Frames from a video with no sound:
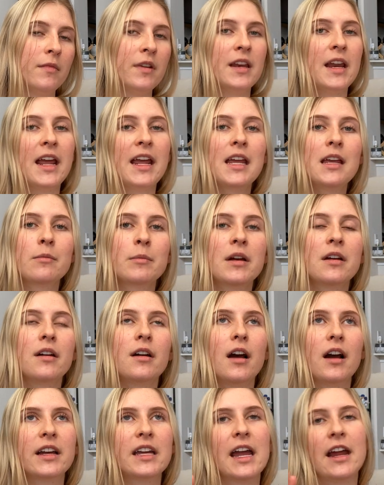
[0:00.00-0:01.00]
Name
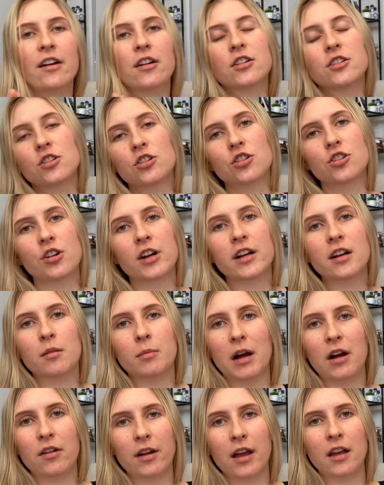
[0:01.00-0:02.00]
a character trait
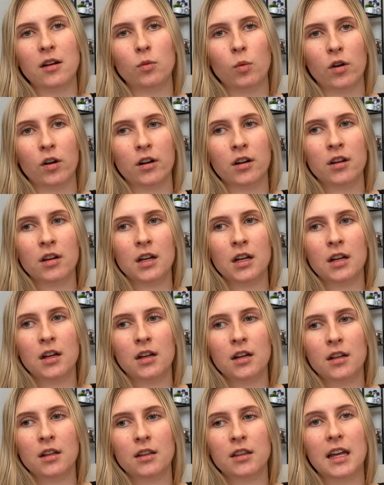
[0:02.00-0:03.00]
about Edward
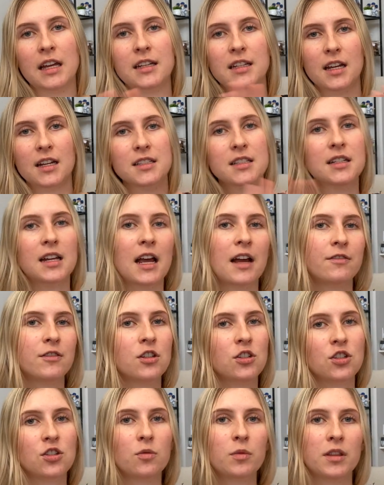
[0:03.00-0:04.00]
that doesn't have
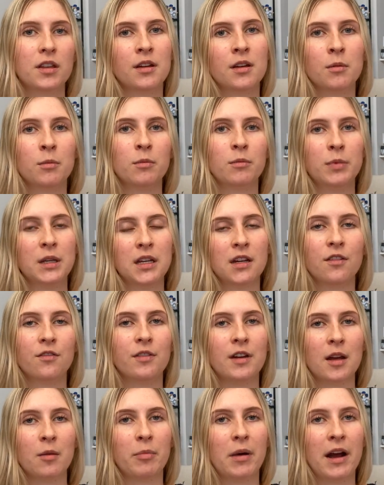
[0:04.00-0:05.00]
to do with him being a
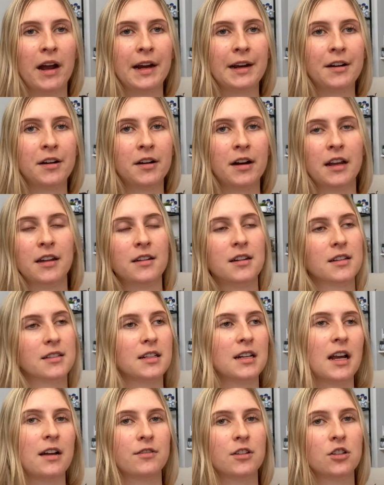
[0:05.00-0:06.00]
vampire and
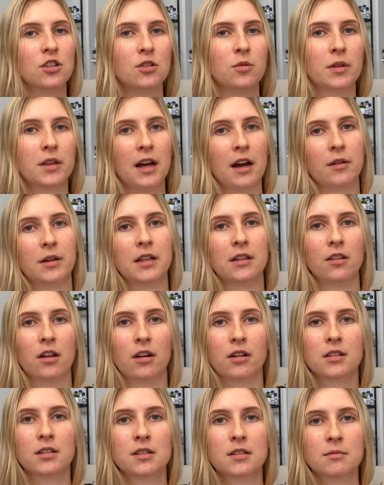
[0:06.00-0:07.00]
doesn't have to do with how he
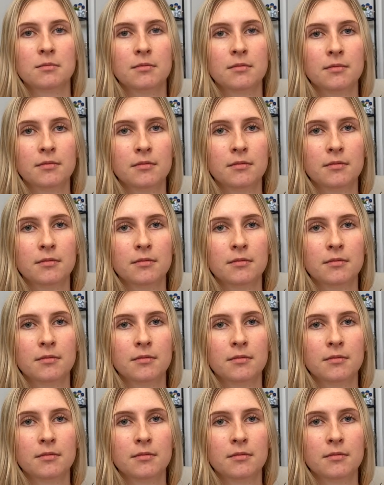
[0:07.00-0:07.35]
looks.